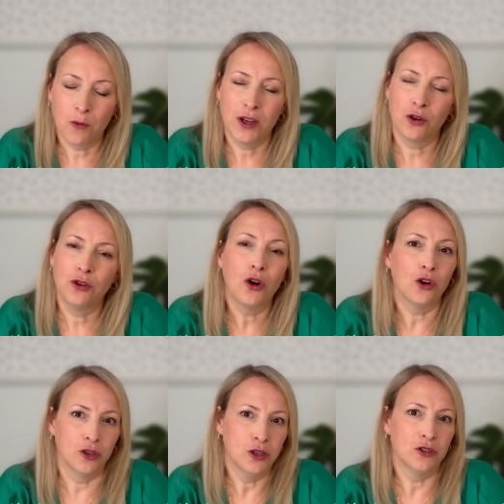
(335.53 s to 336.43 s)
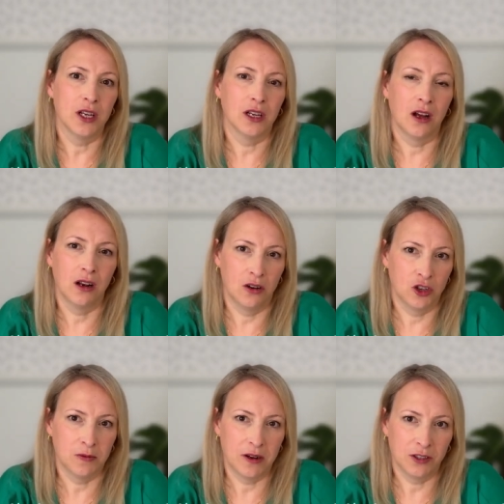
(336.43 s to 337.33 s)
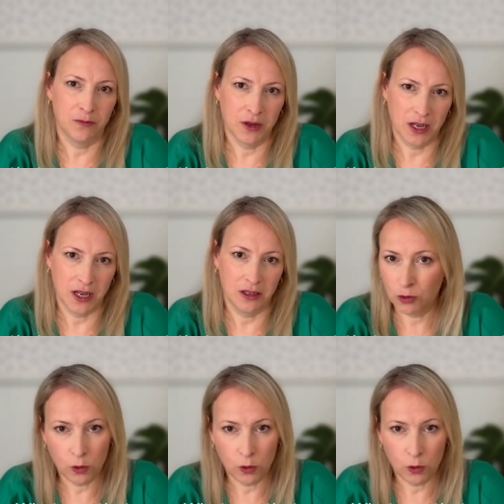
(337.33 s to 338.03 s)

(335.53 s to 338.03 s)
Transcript: way you're not losing a large amount of money.